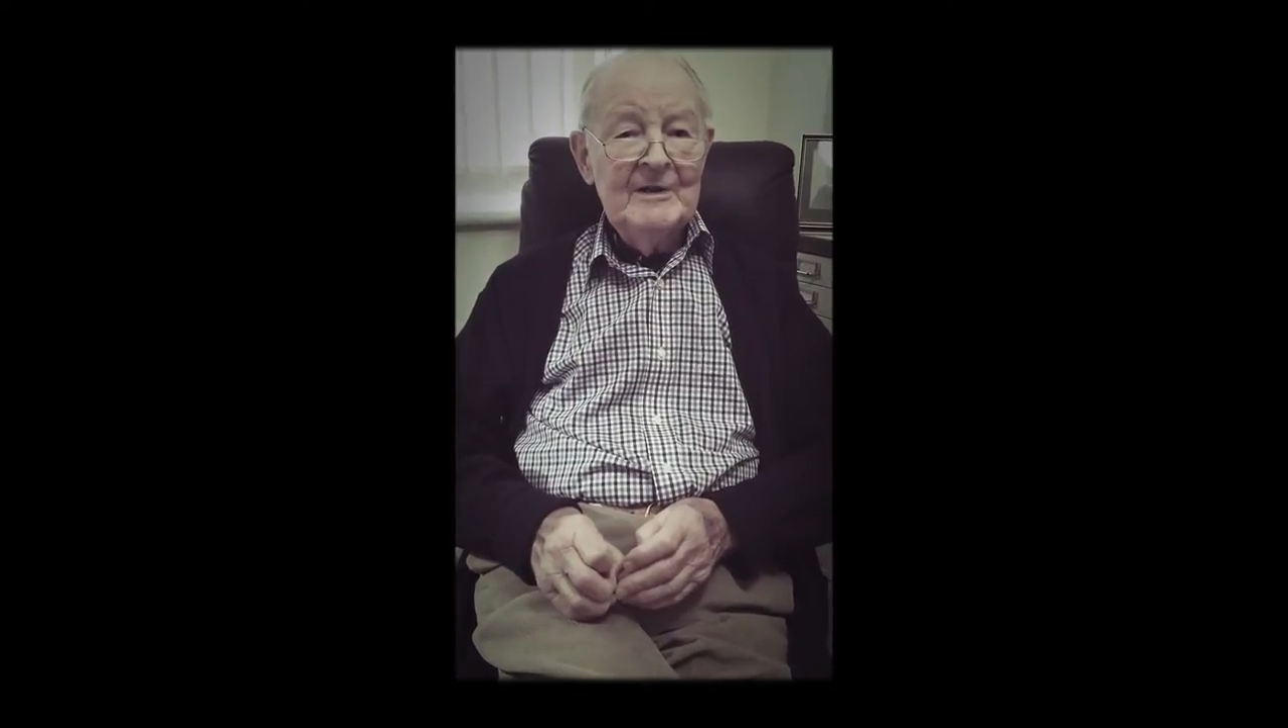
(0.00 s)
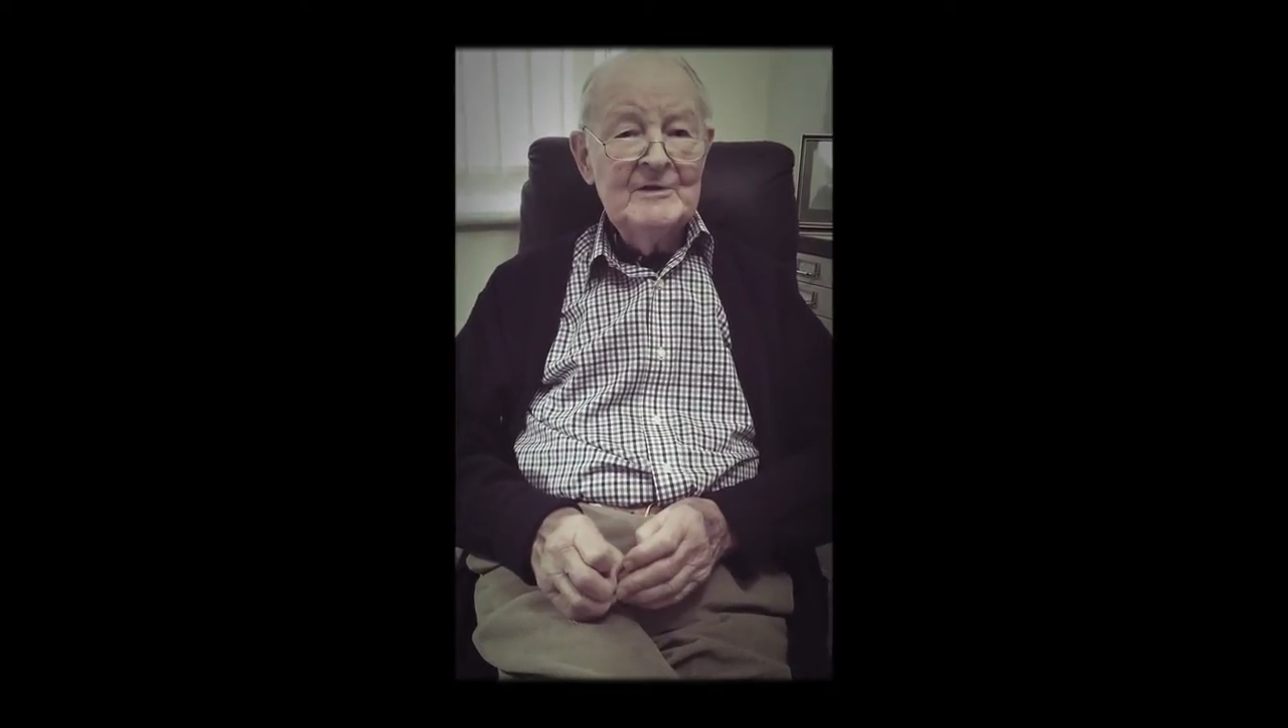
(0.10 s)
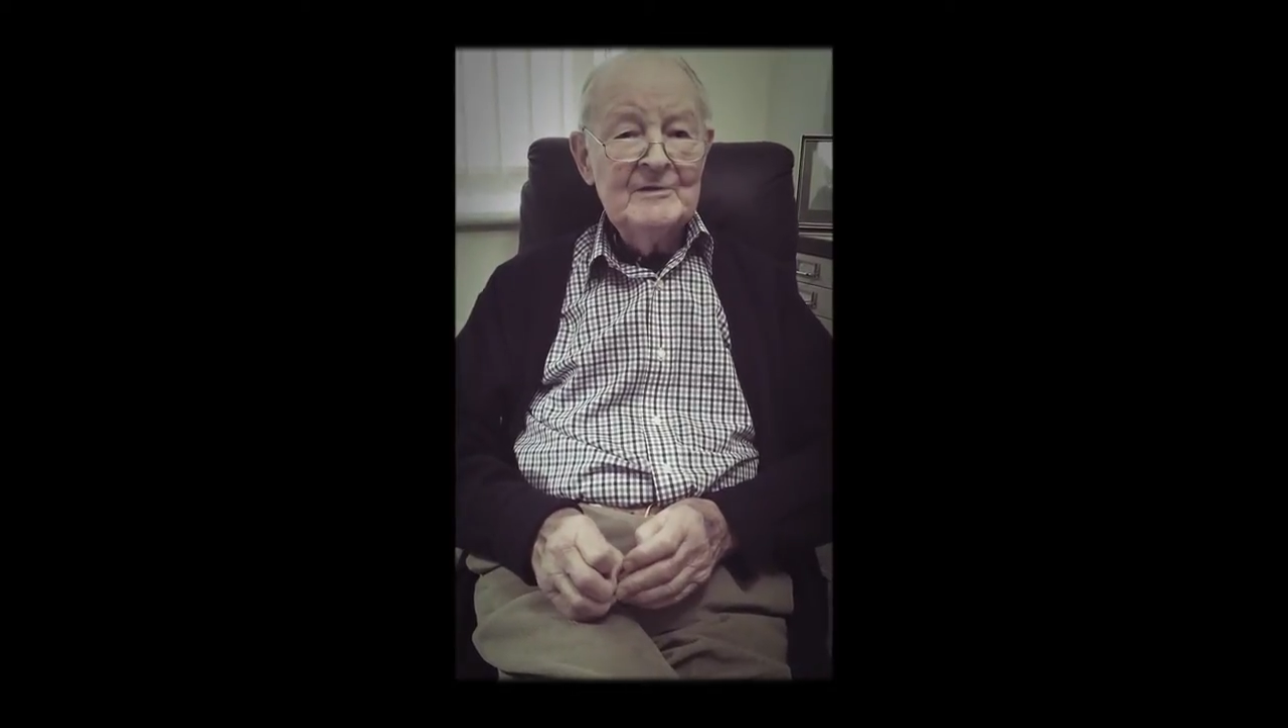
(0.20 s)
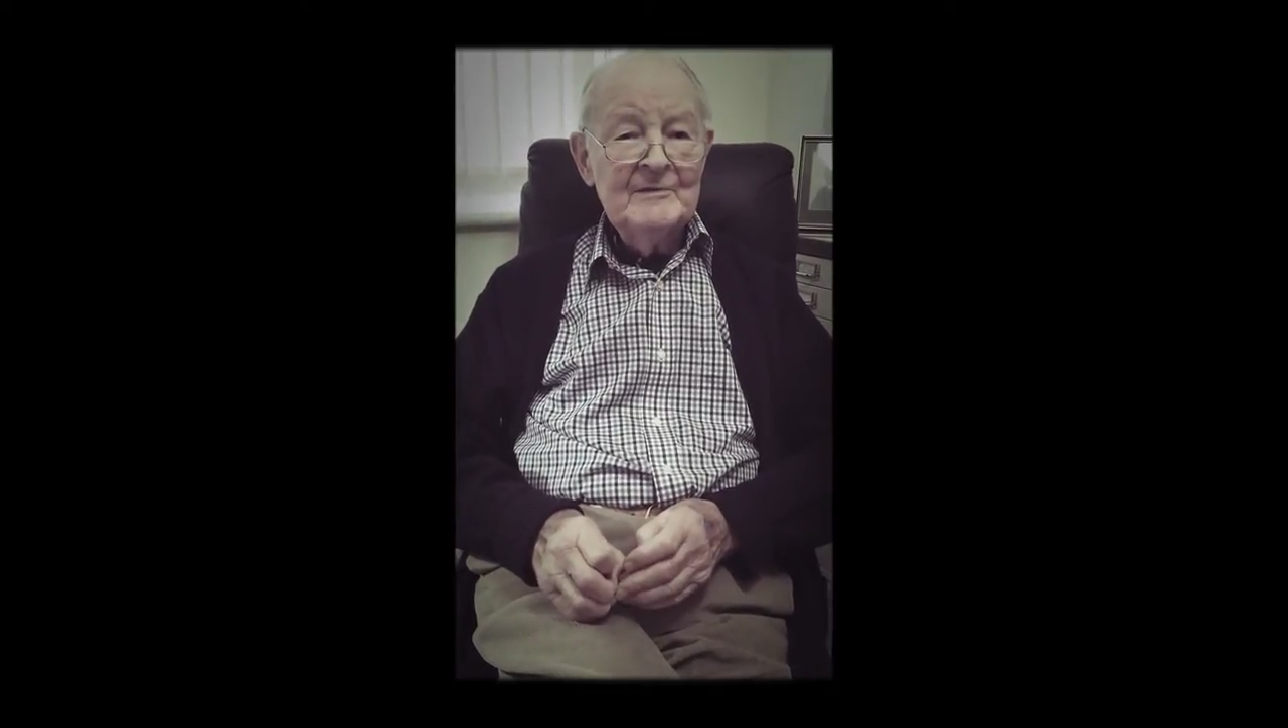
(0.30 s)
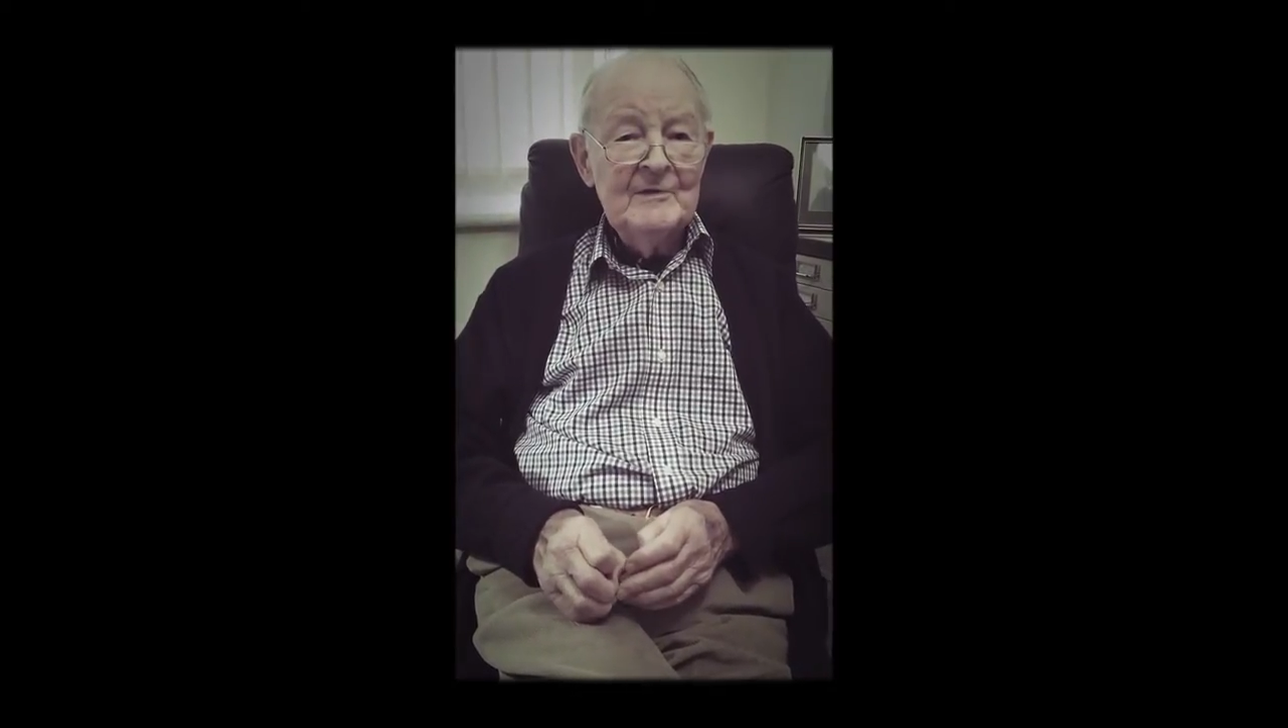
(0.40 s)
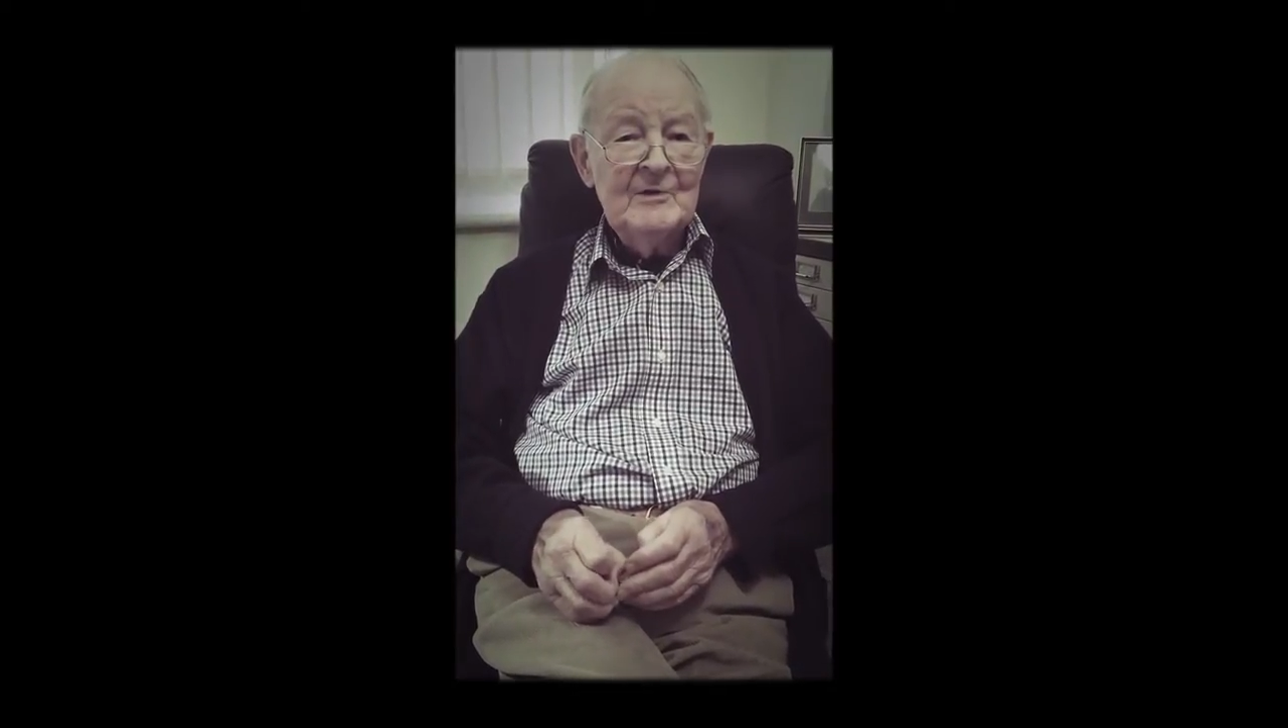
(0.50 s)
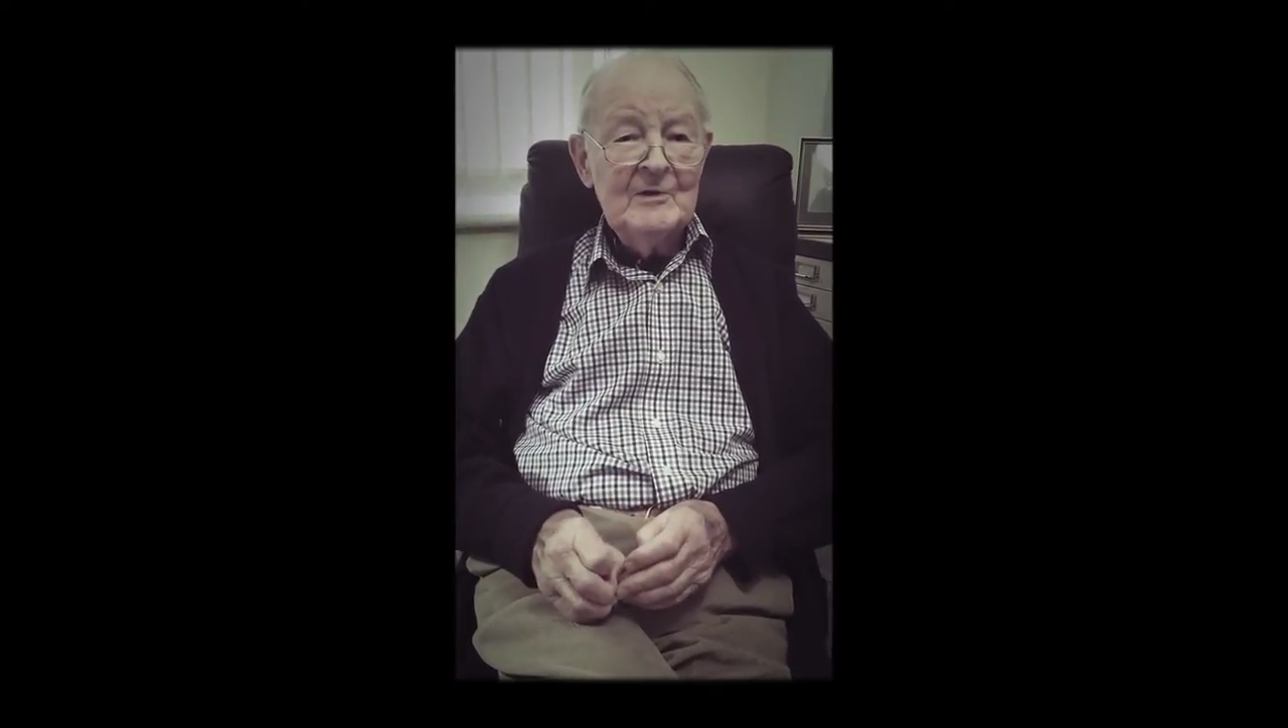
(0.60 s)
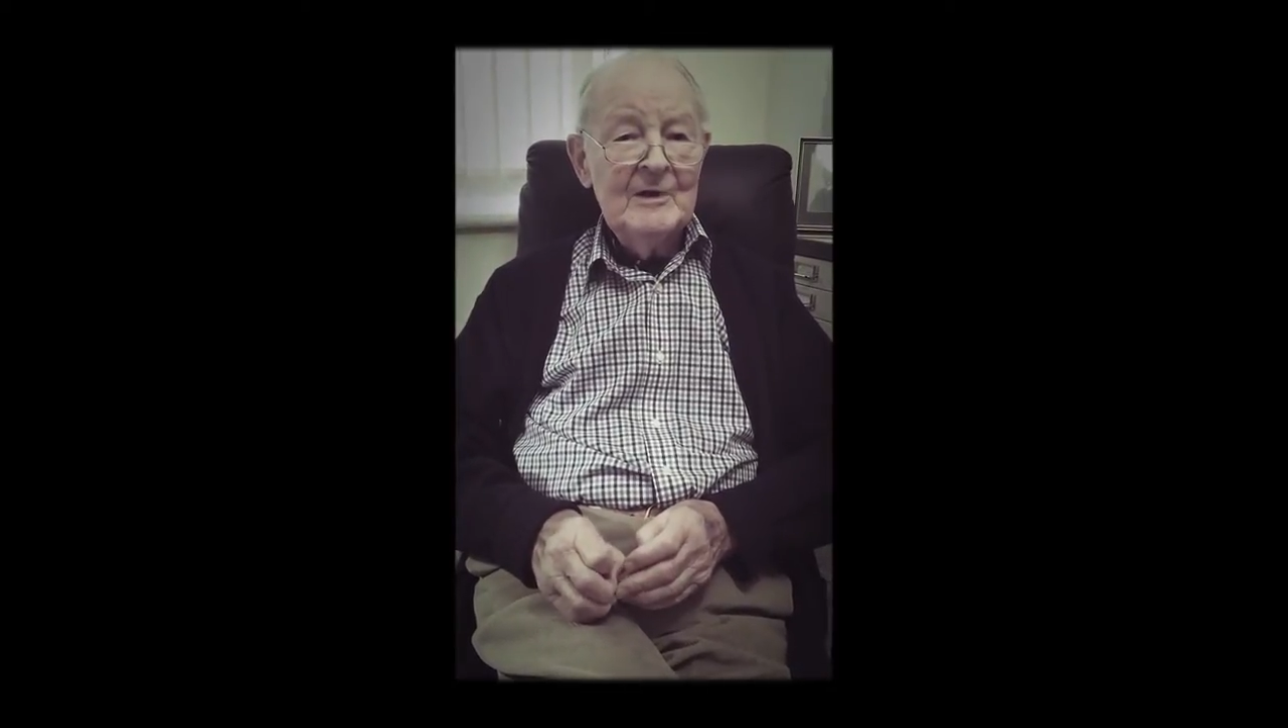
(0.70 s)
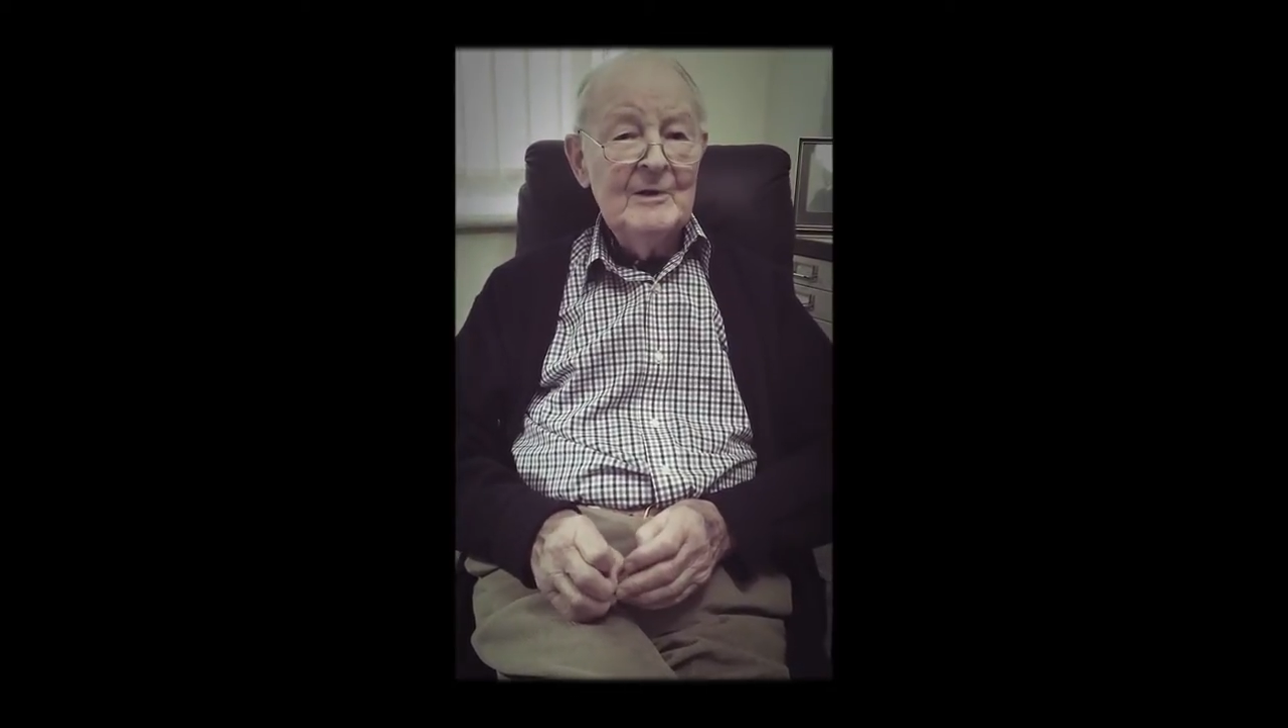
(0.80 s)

edge of Loch